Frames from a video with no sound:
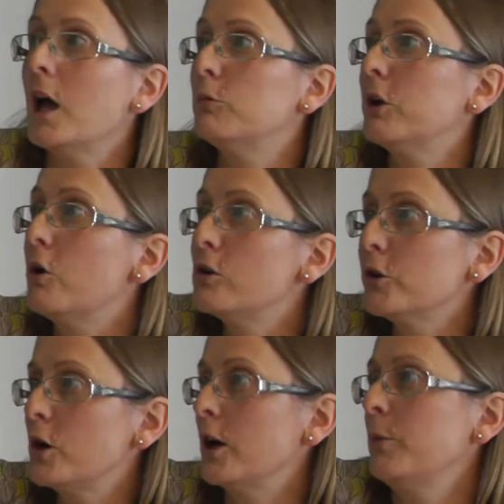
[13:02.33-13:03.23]
And we
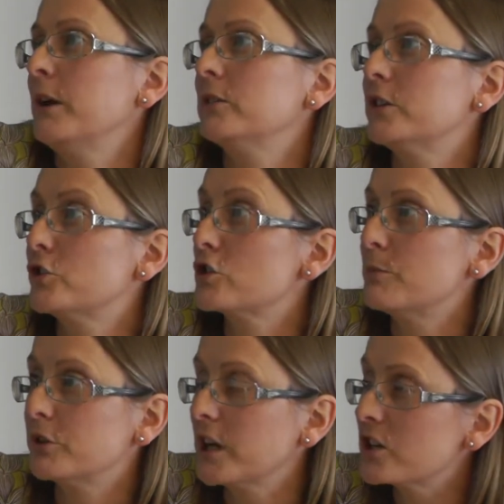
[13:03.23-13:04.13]
all know about the
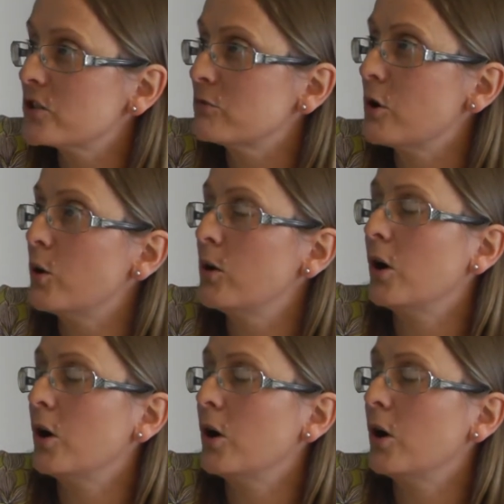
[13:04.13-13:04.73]
social protection